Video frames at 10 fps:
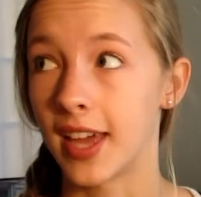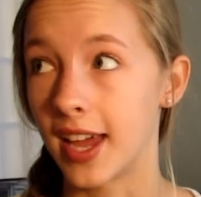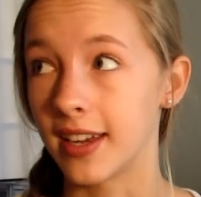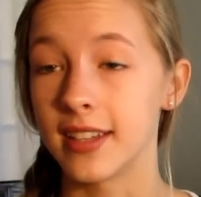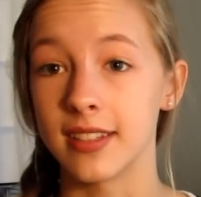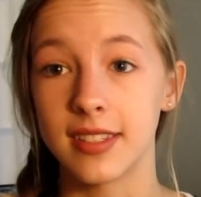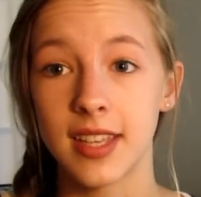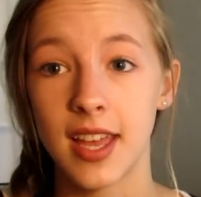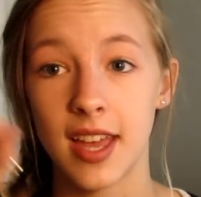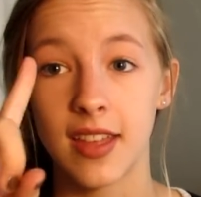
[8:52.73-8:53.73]
That
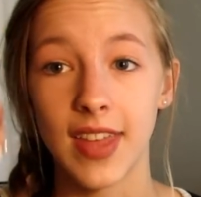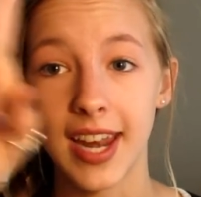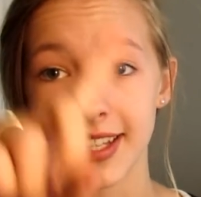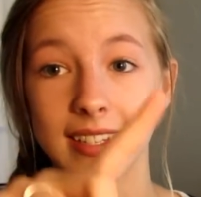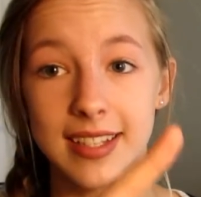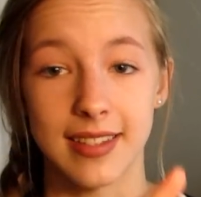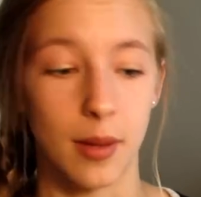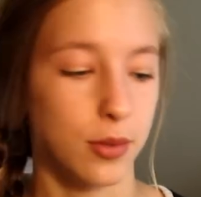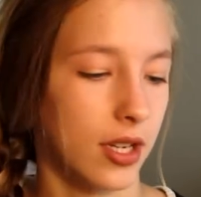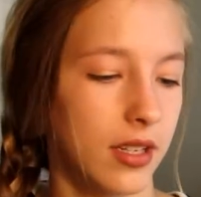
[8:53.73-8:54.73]
is an
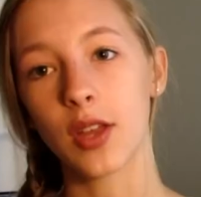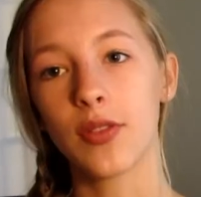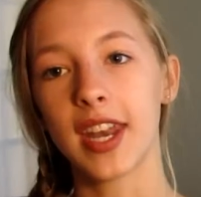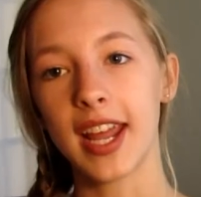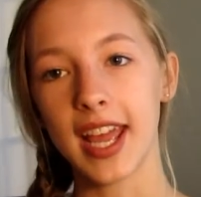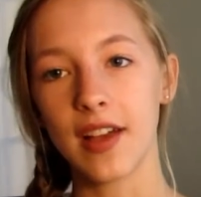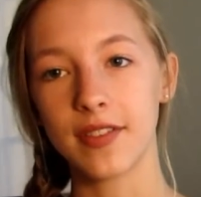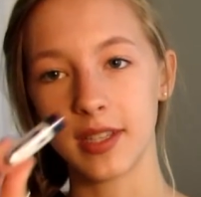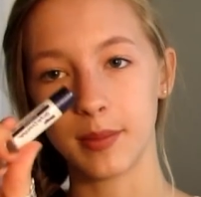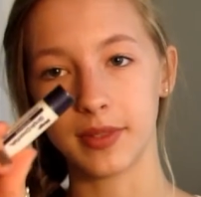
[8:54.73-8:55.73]
exception. So then I have
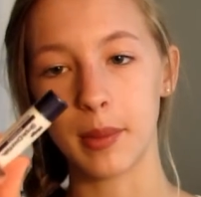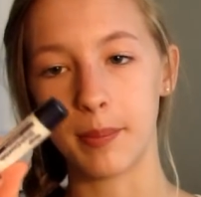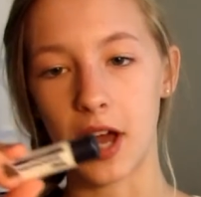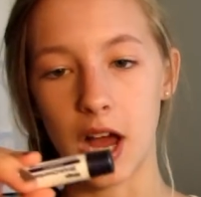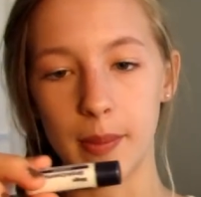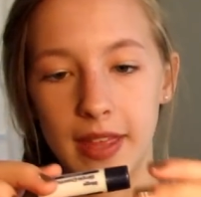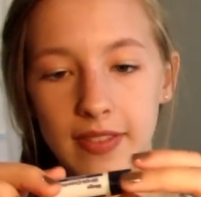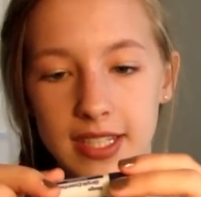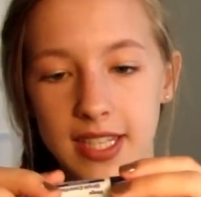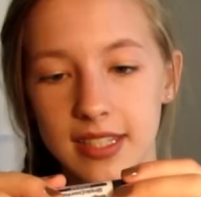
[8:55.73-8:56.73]
some lip balm, and
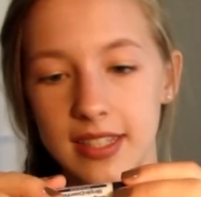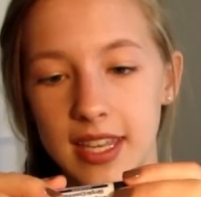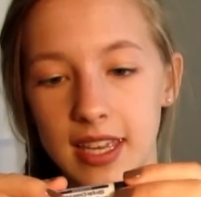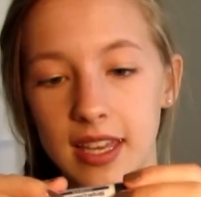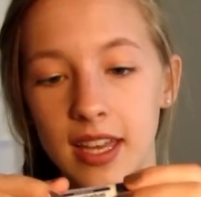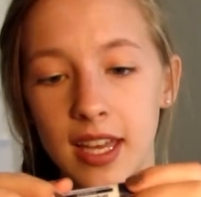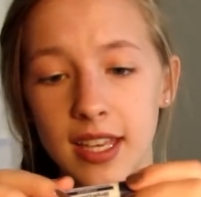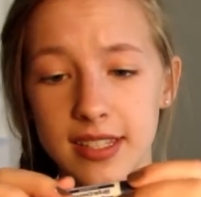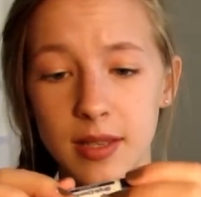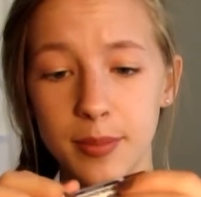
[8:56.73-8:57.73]
this is the
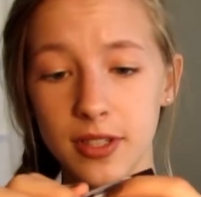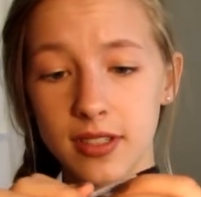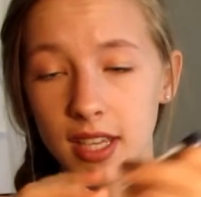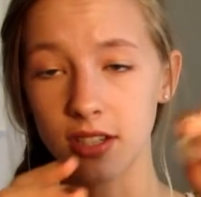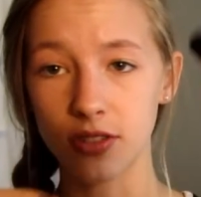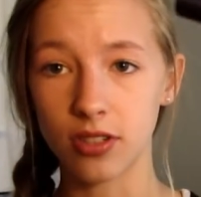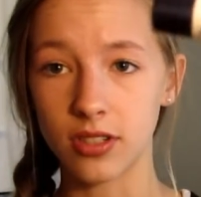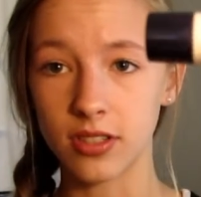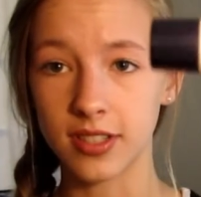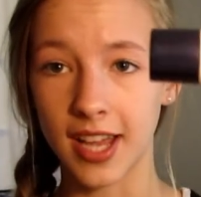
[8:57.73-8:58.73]
Simple
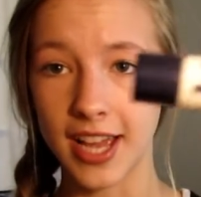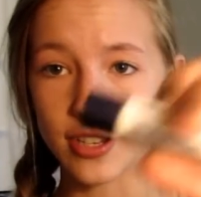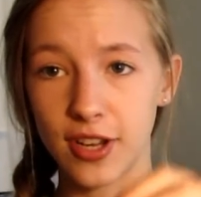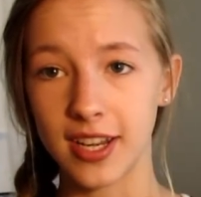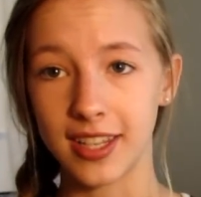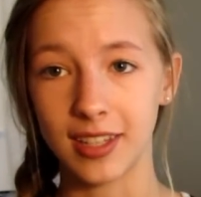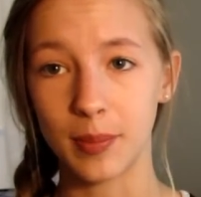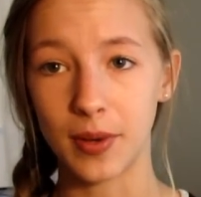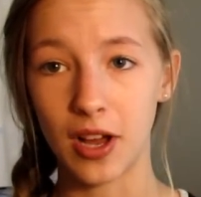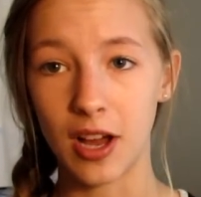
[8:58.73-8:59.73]
Essentials Hydrating
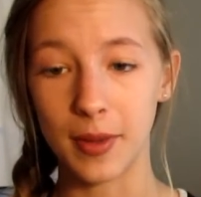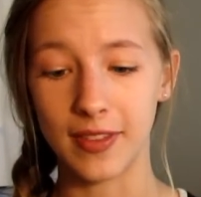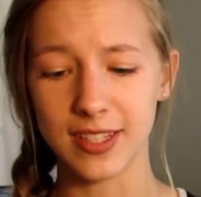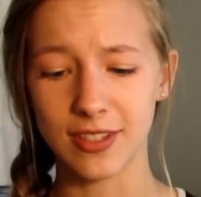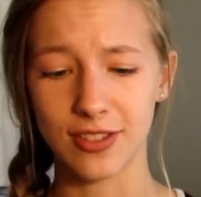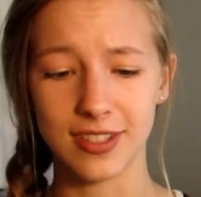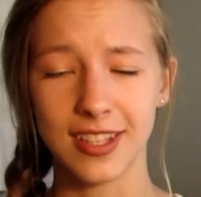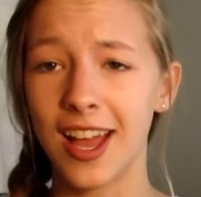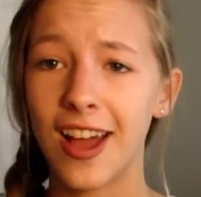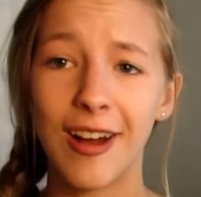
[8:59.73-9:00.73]
Lip Balm, and this is
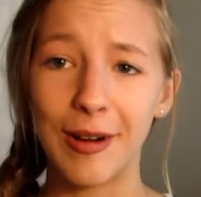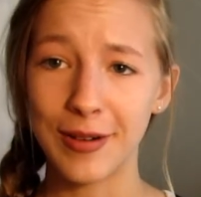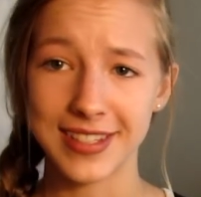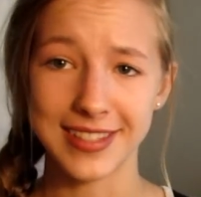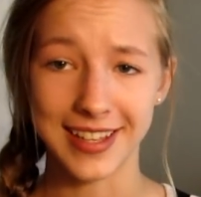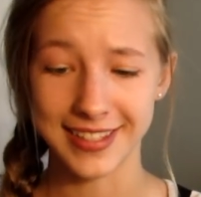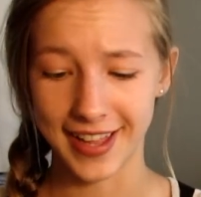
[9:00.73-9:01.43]
just always nice to